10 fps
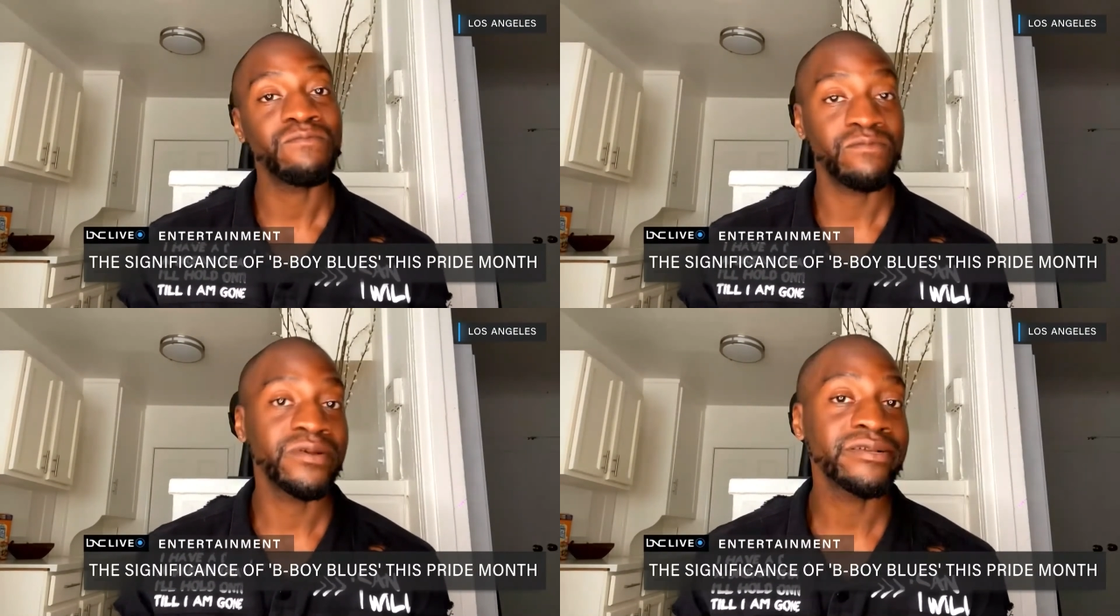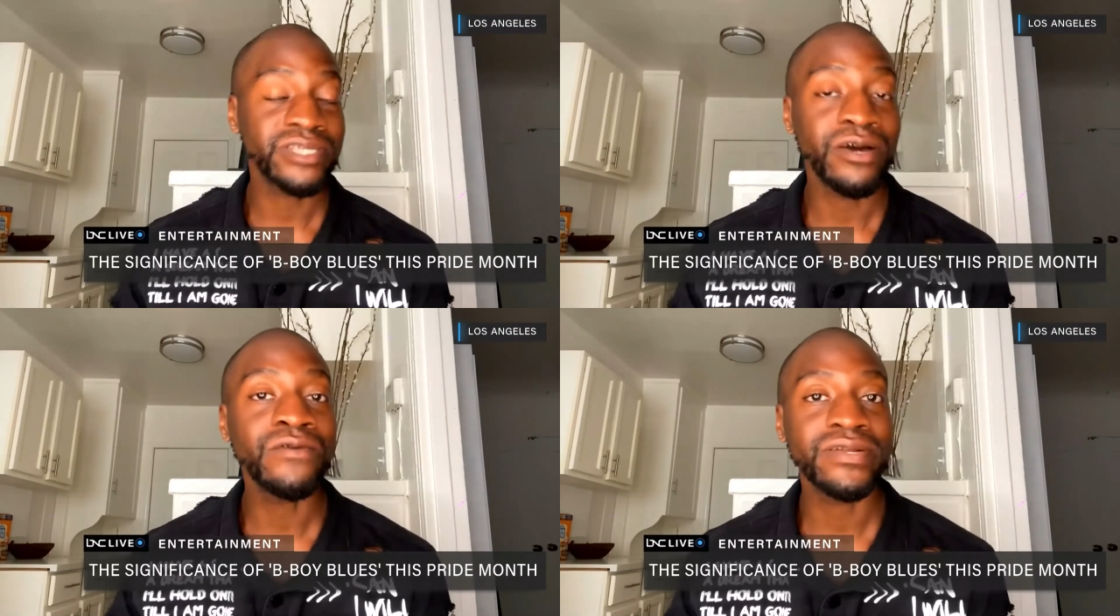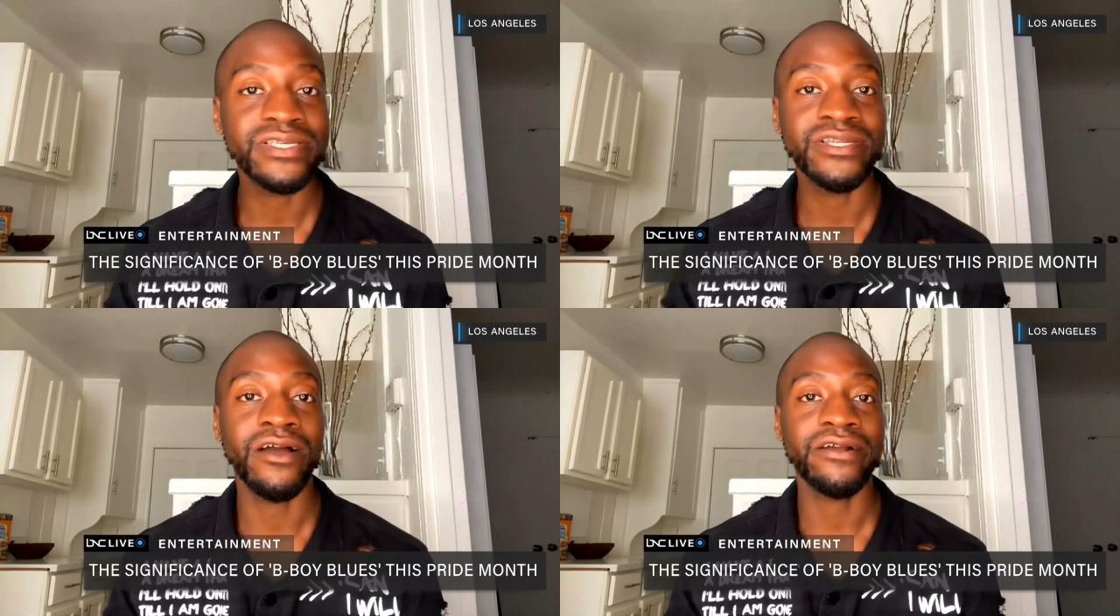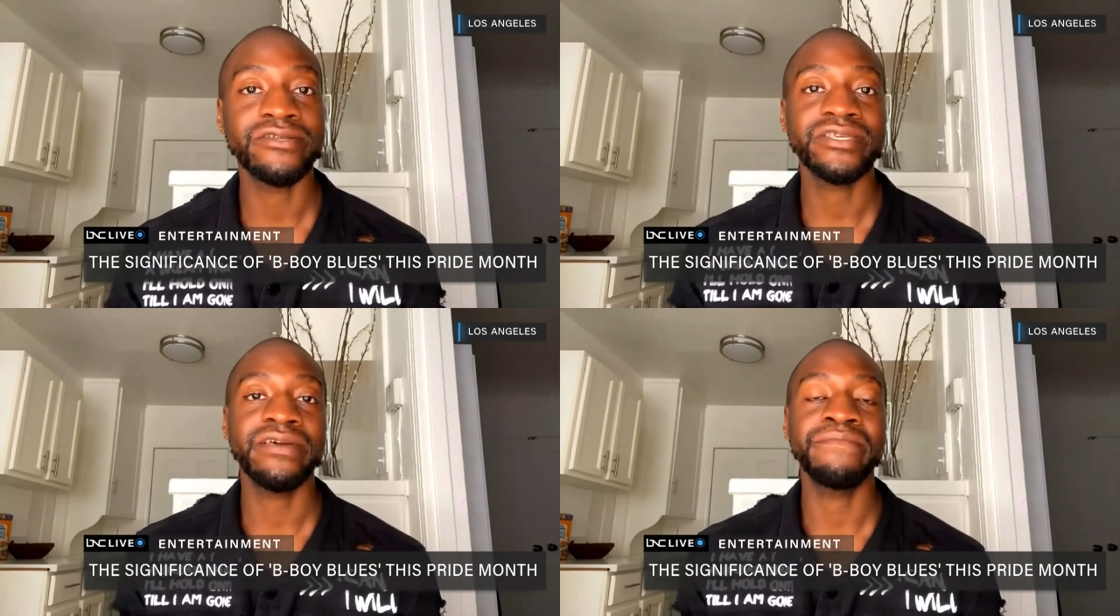we're told as
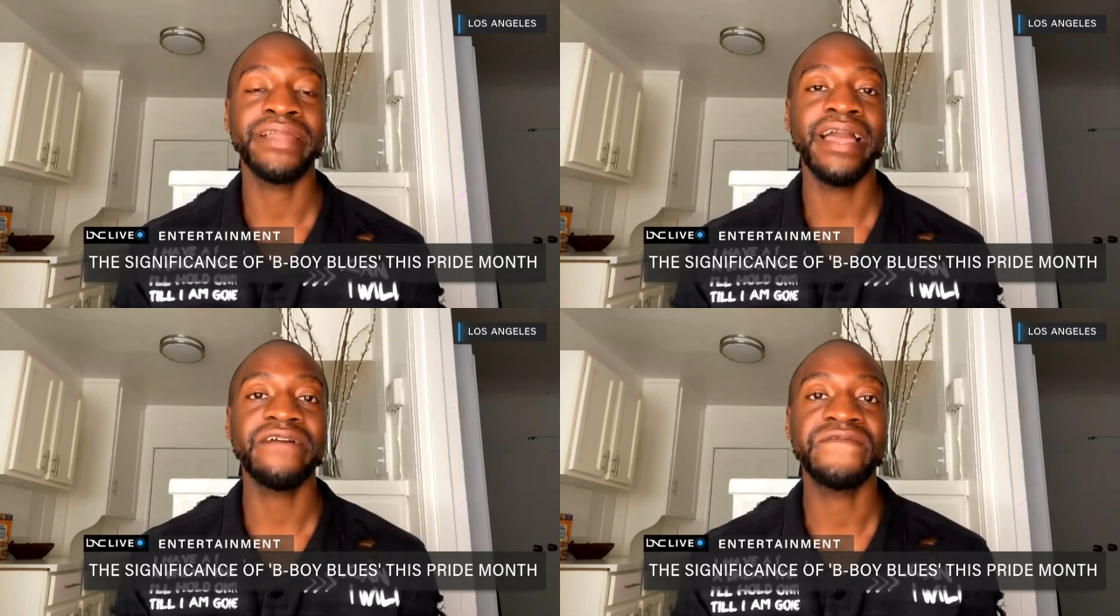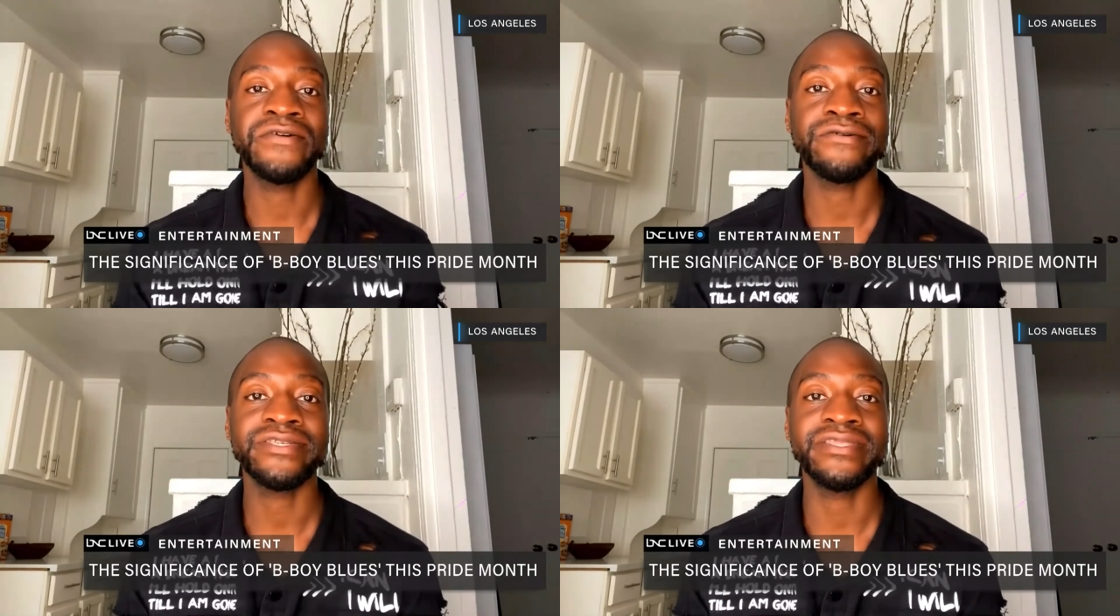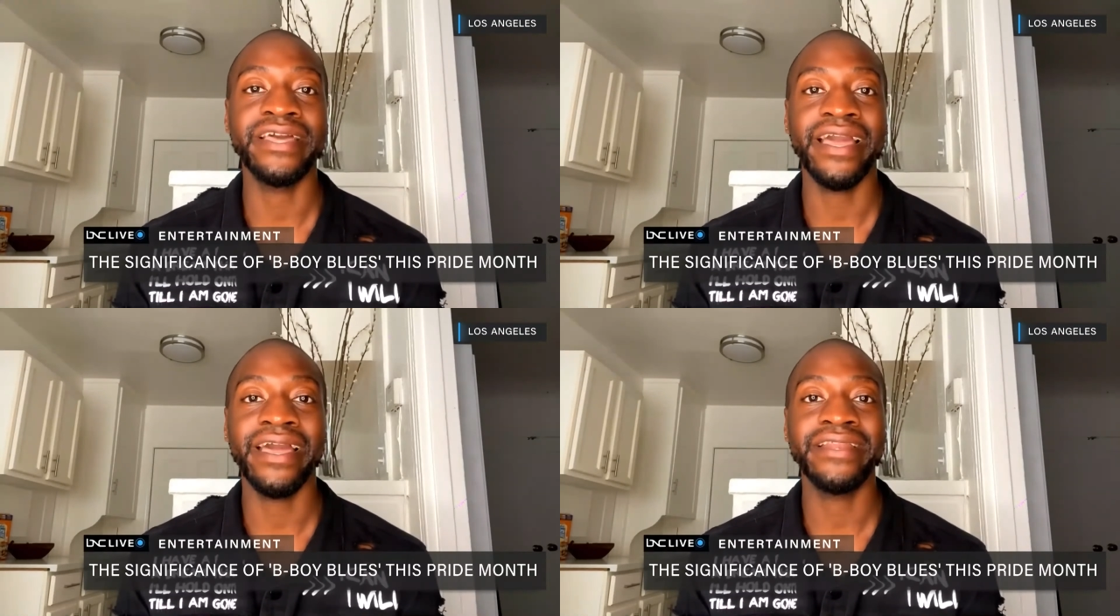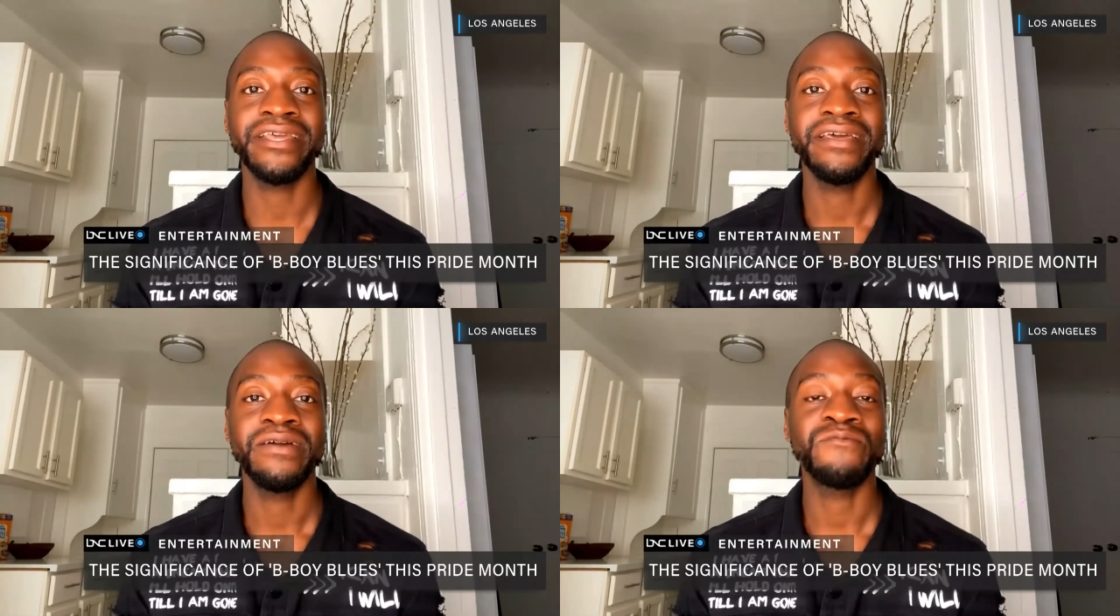darker-skinned black folks that
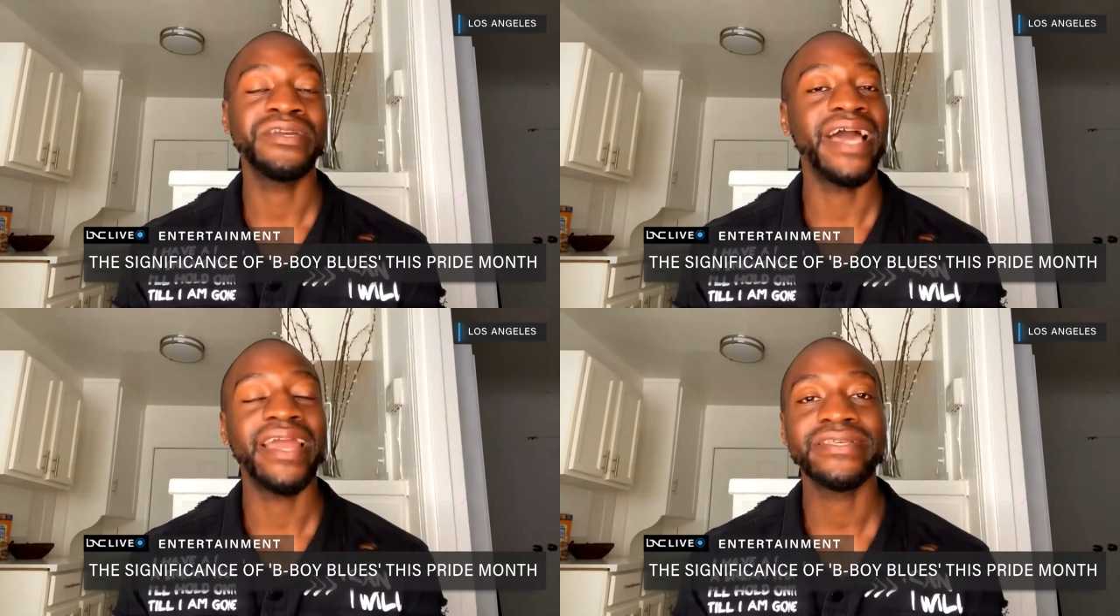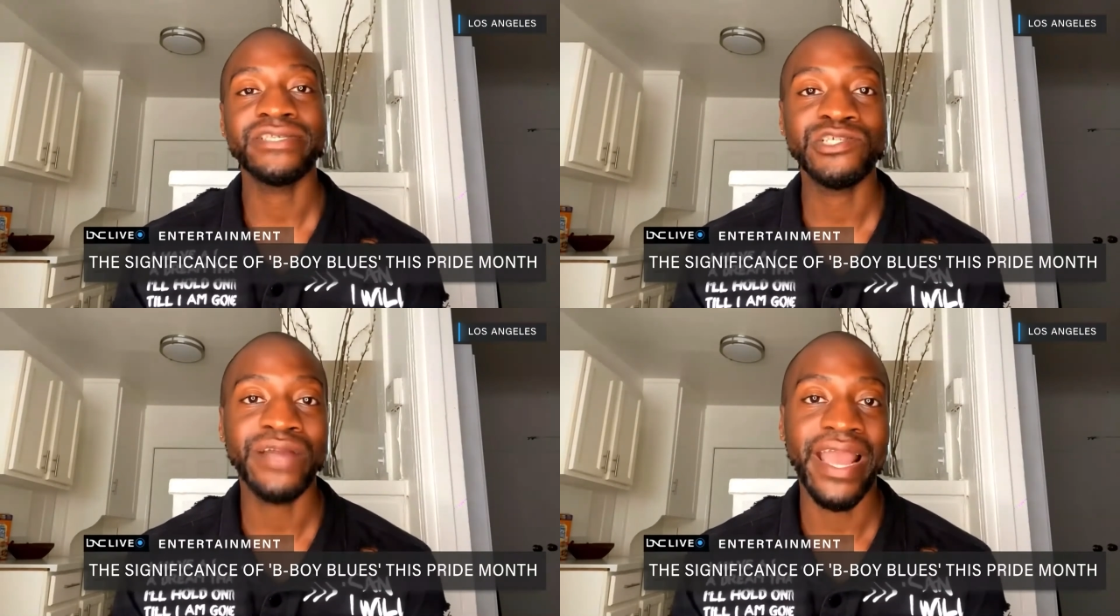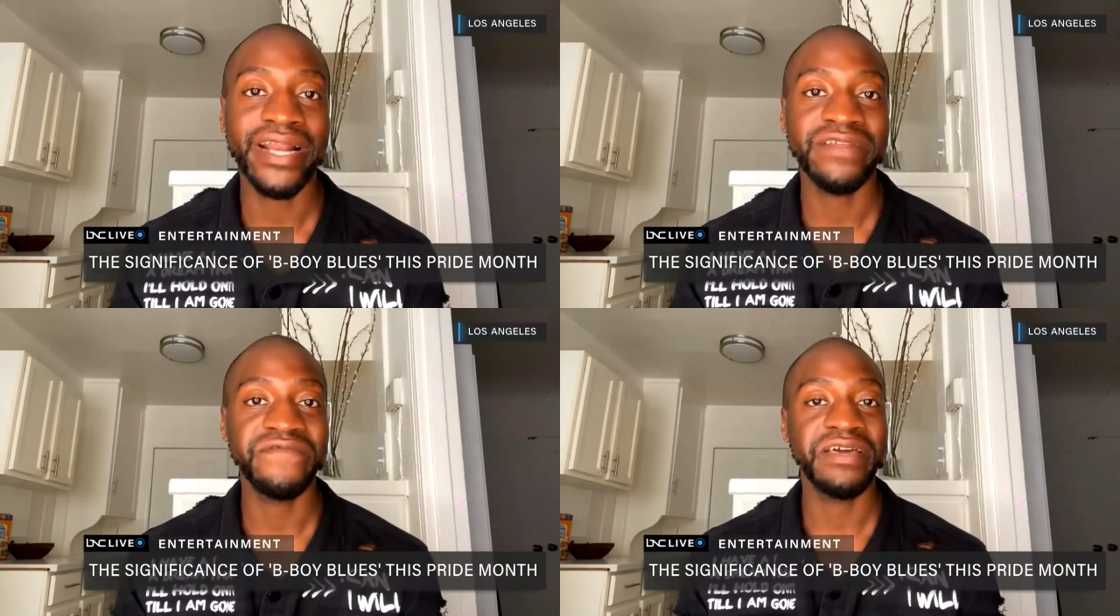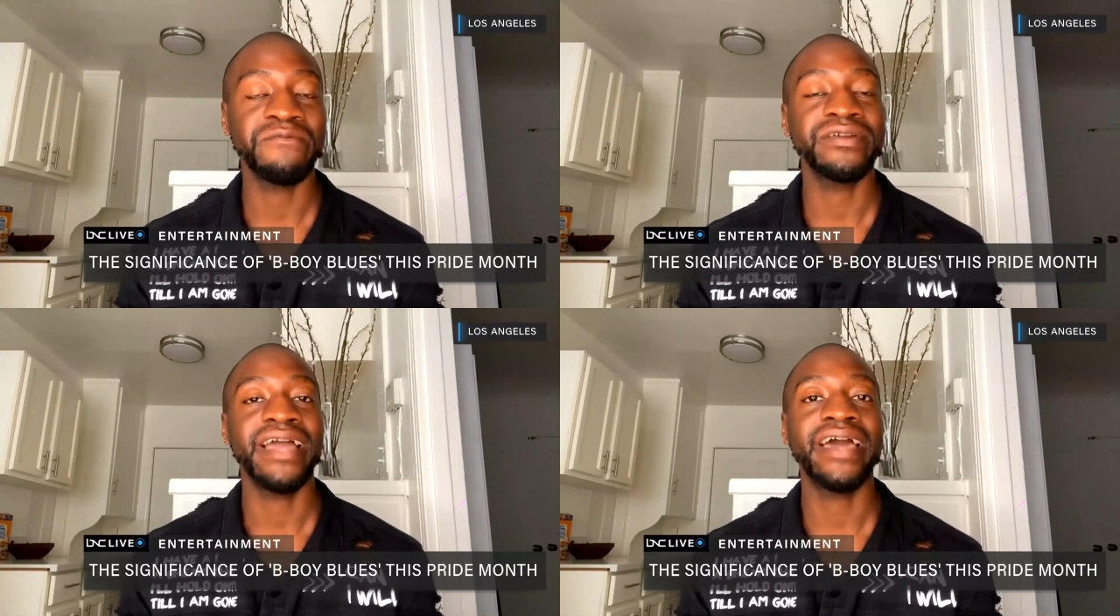we're not as attractive, that
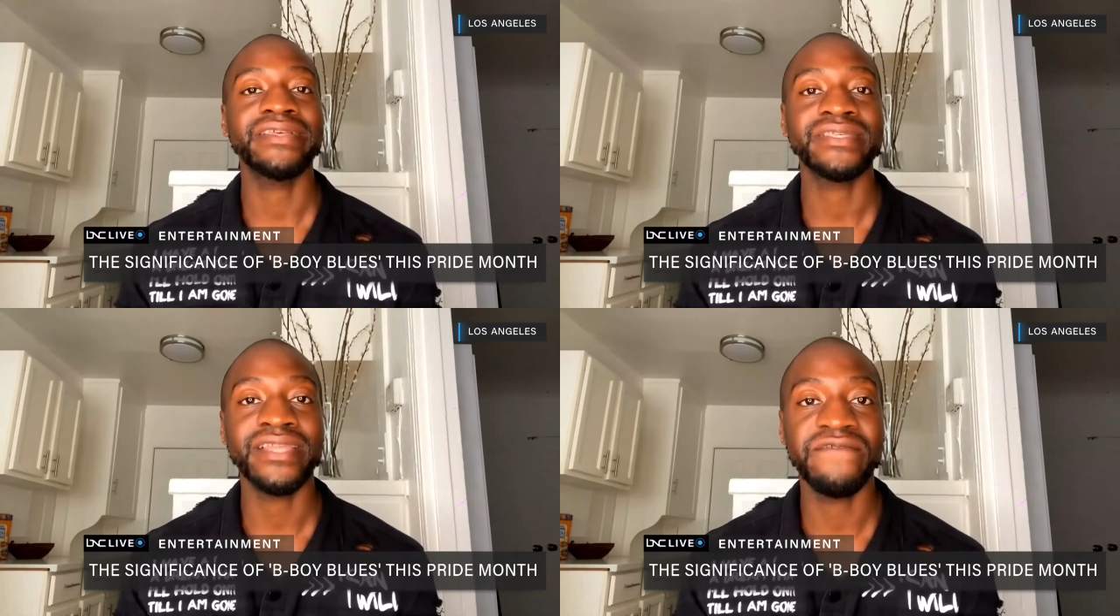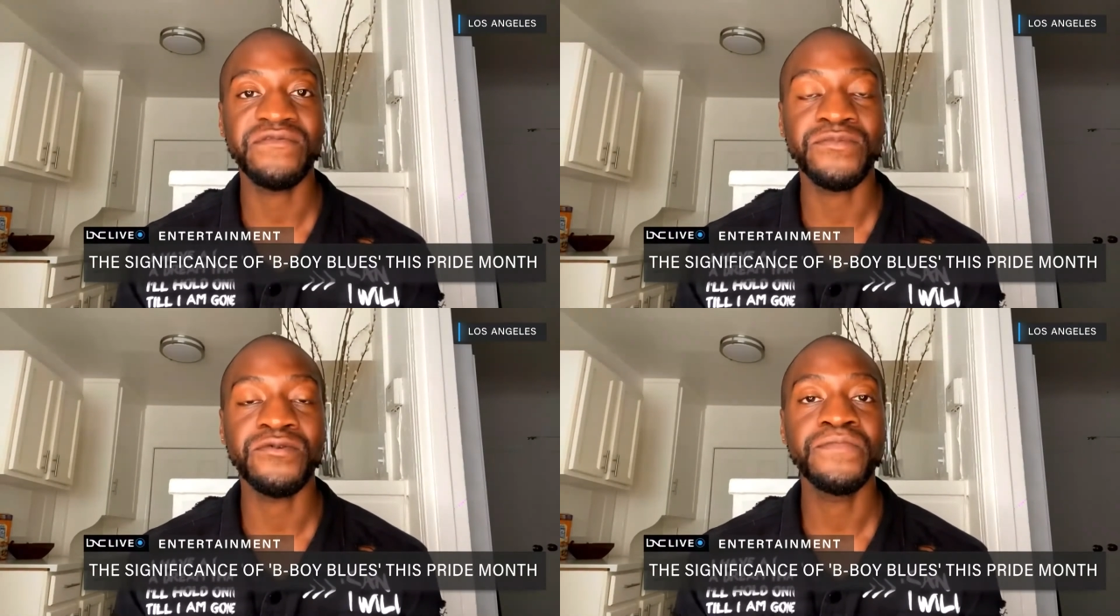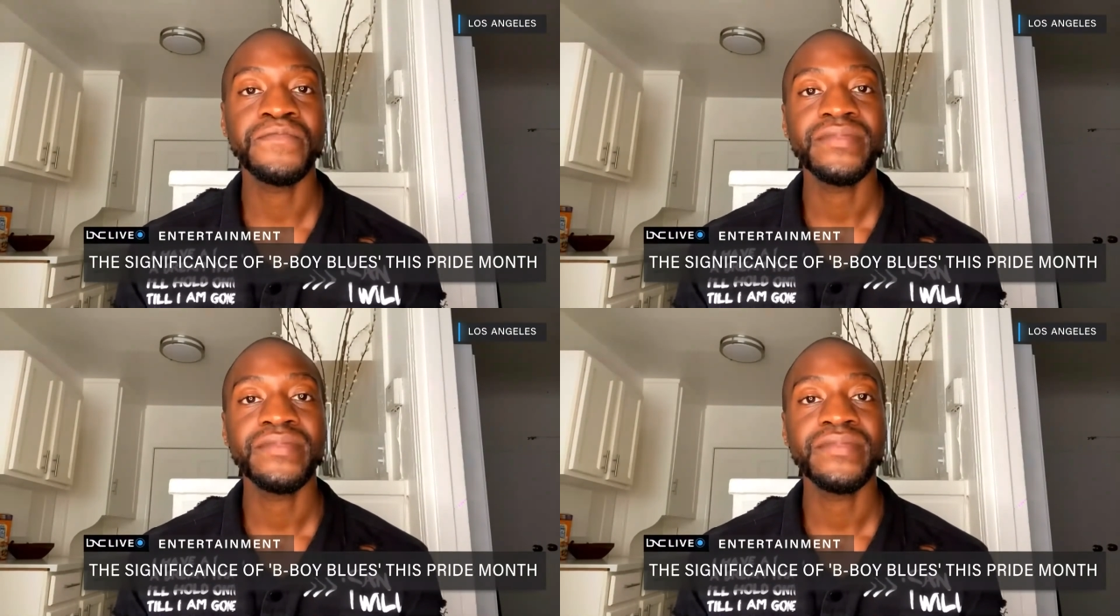we're not as lovable.